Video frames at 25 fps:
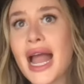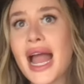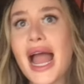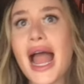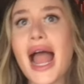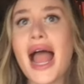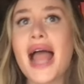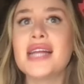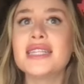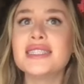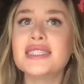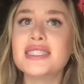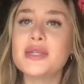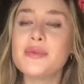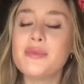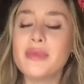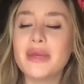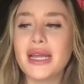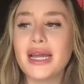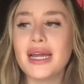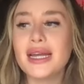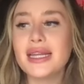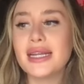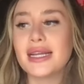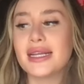And to me,
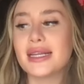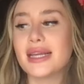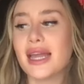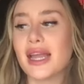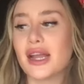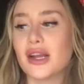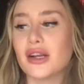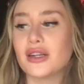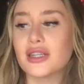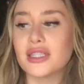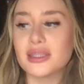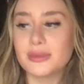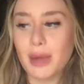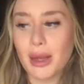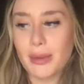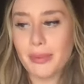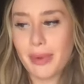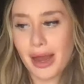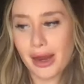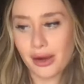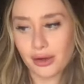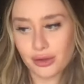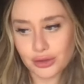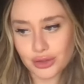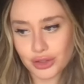I didn't care because my
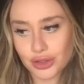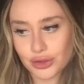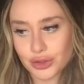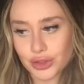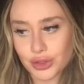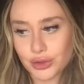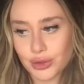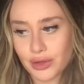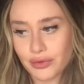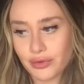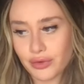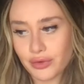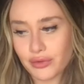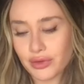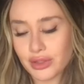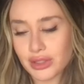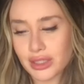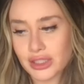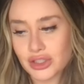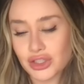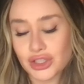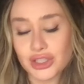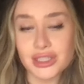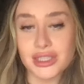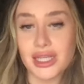parents are two different
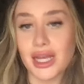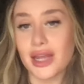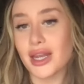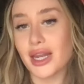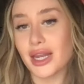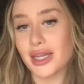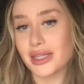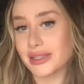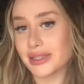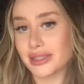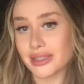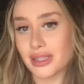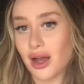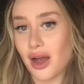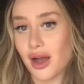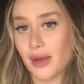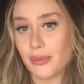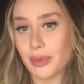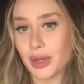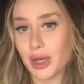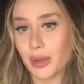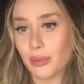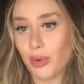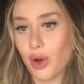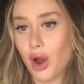religions and it's not
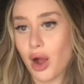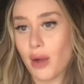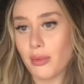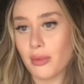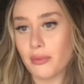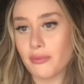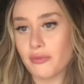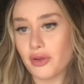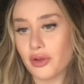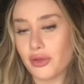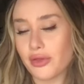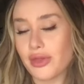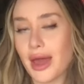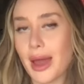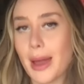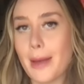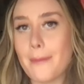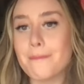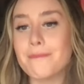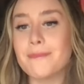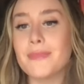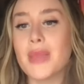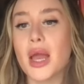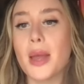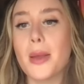been a problem for
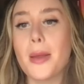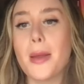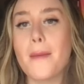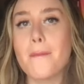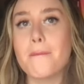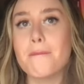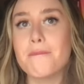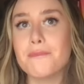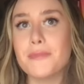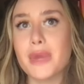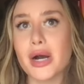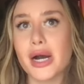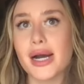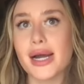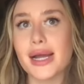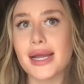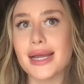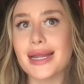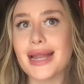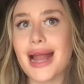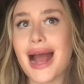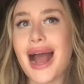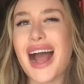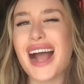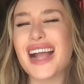them.
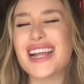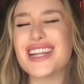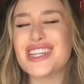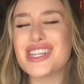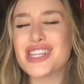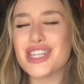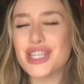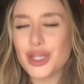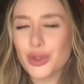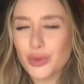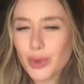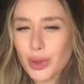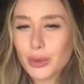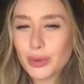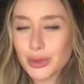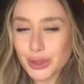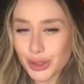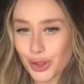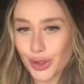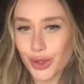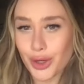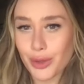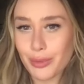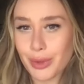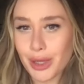But I knew it was
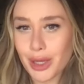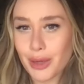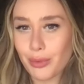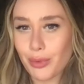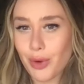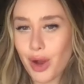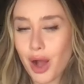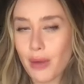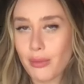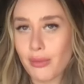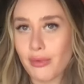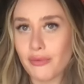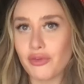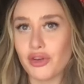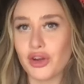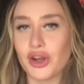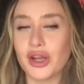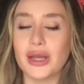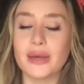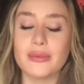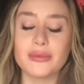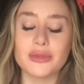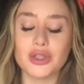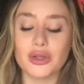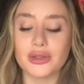going to be a problem for
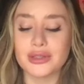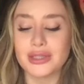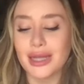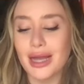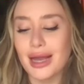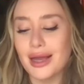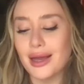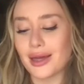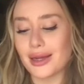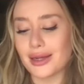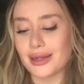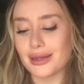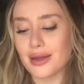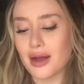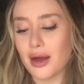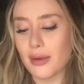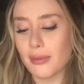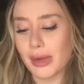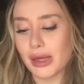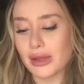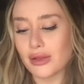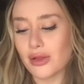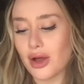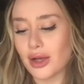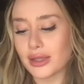him. So I was like, I got to cut
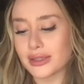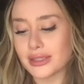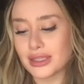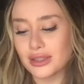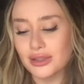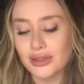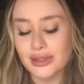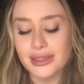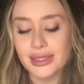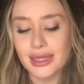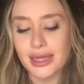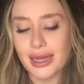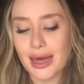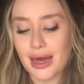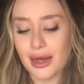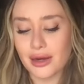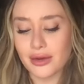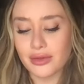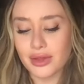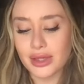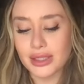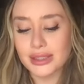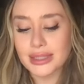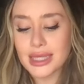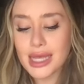my loss here and get out of
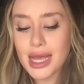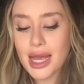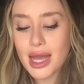this.